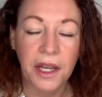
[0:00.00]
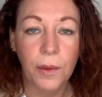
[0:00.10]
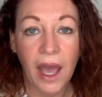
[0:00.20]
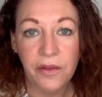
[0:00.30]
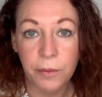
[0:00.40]
No, I
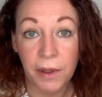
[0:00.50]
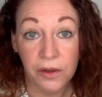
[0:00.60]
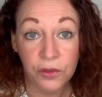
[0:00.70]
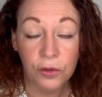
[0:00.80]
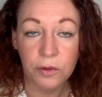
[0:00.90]
haven't, but
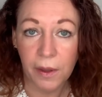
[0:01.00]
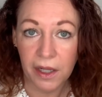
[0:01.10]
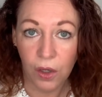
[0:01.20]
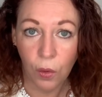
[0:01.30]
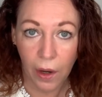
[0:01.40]
I've talked about
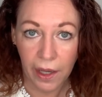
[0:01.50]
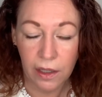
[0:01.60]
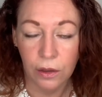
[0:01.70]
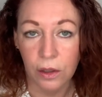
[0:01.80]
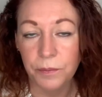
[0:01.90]
it quite a
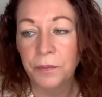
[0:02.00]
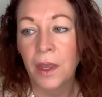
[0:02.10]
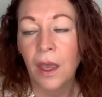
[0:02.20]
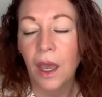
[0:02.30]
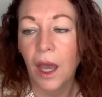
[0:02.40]
lot
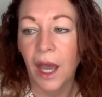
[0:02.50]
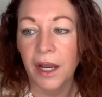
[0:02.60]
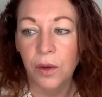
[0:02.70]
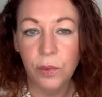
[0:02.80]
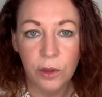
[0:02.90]
and
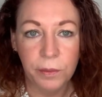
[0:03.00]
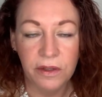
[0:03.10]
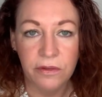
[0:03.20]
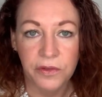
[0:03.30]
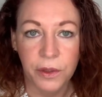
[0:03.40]
I will be
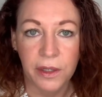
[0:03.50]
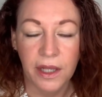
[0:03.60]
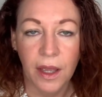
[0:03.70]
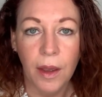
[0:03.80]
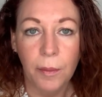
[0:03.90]
reviewing it.